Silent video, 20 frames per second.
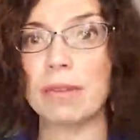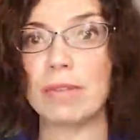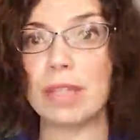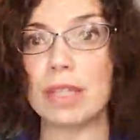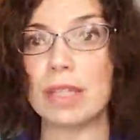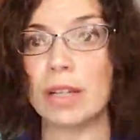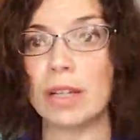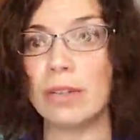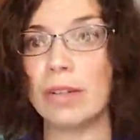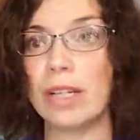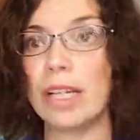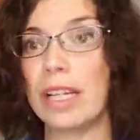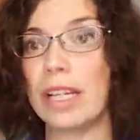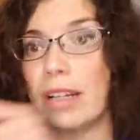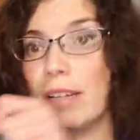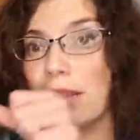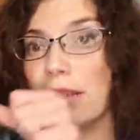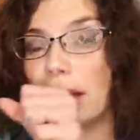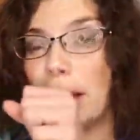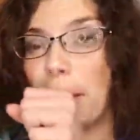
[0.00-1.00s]
if he's hungry,
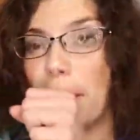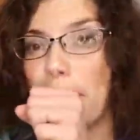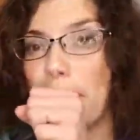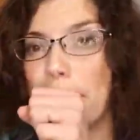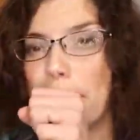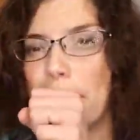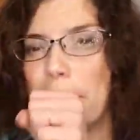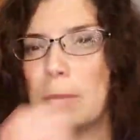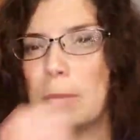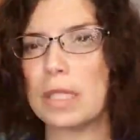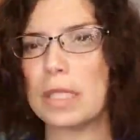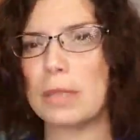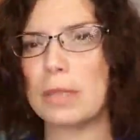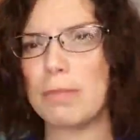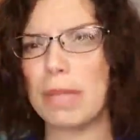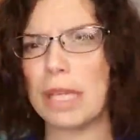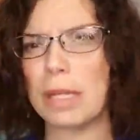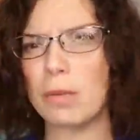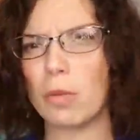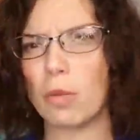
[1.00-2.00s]
and he'll
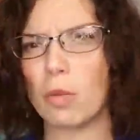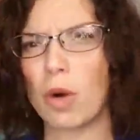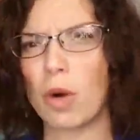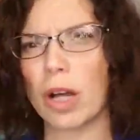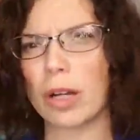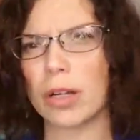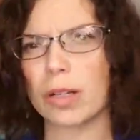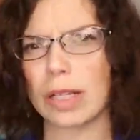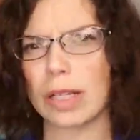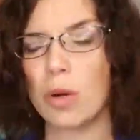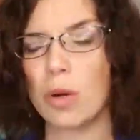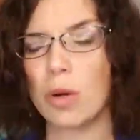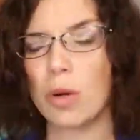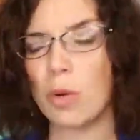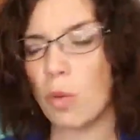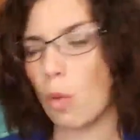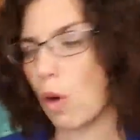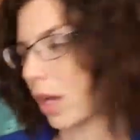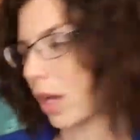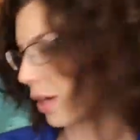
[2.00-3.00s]
spit water, blow
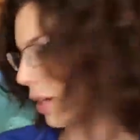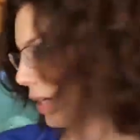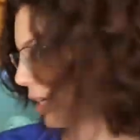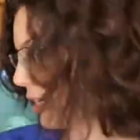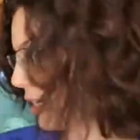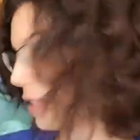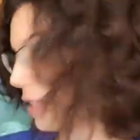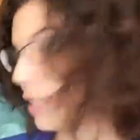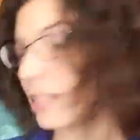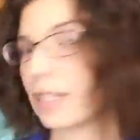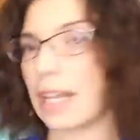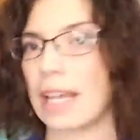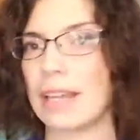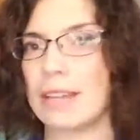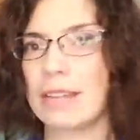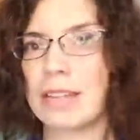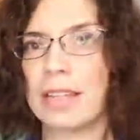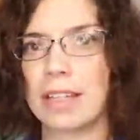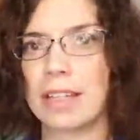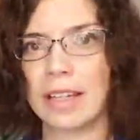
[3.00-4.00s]
water into the
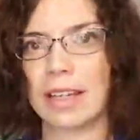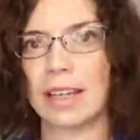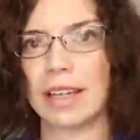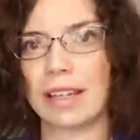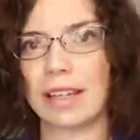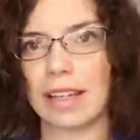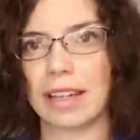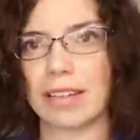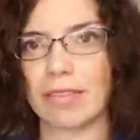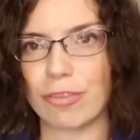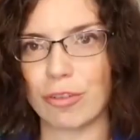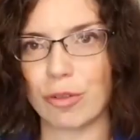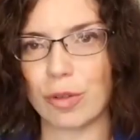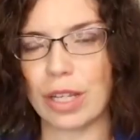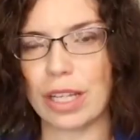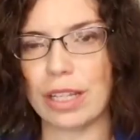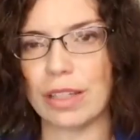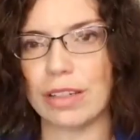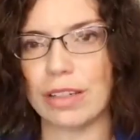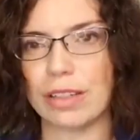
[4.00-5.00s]
sand and kind of
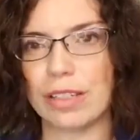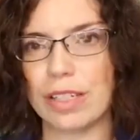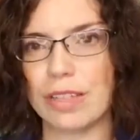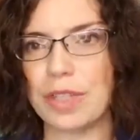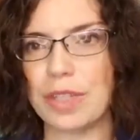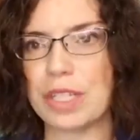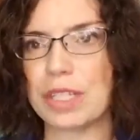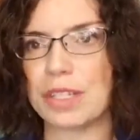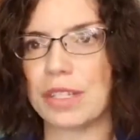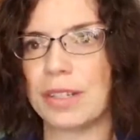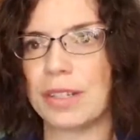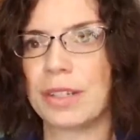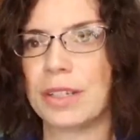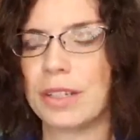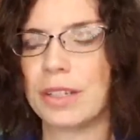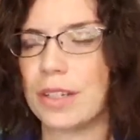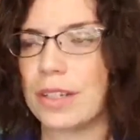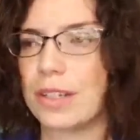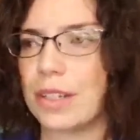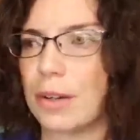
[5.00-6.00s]
create little divots.
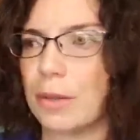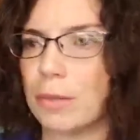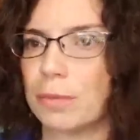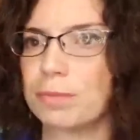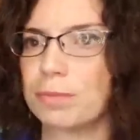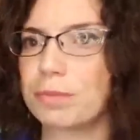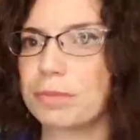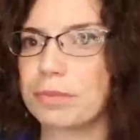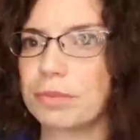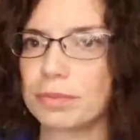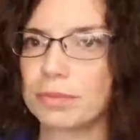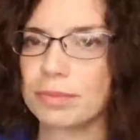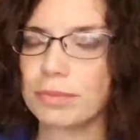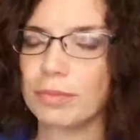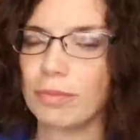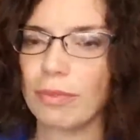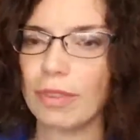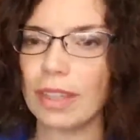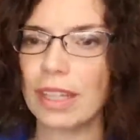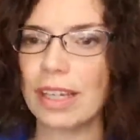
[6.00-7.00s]
So
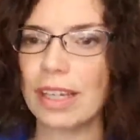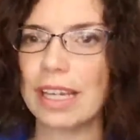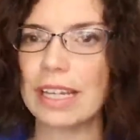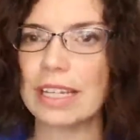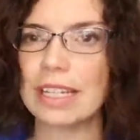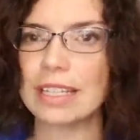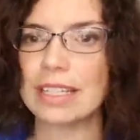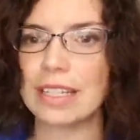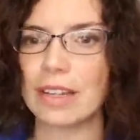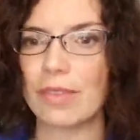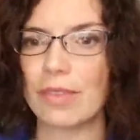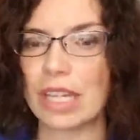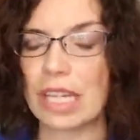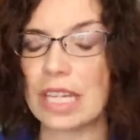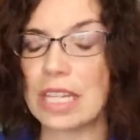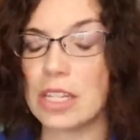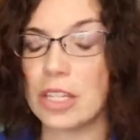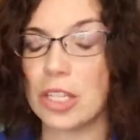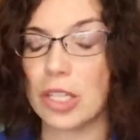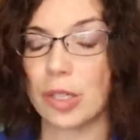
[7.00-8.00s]
any stuff that
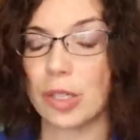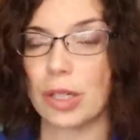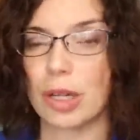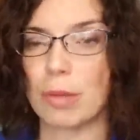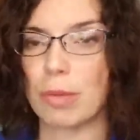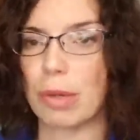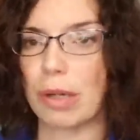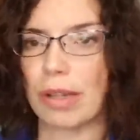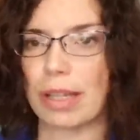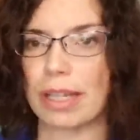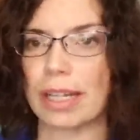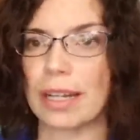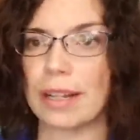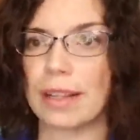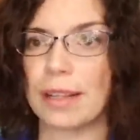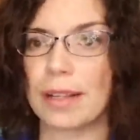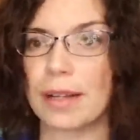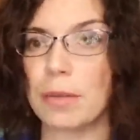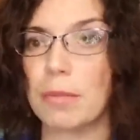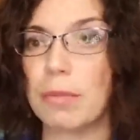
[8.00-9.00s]
he's stirred up, I'll get out
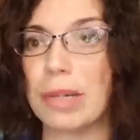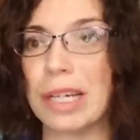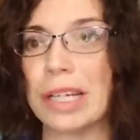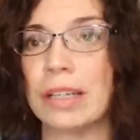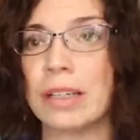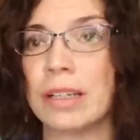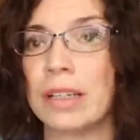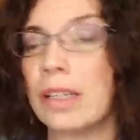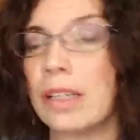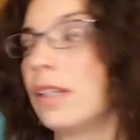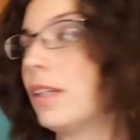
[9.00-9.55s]
of there. But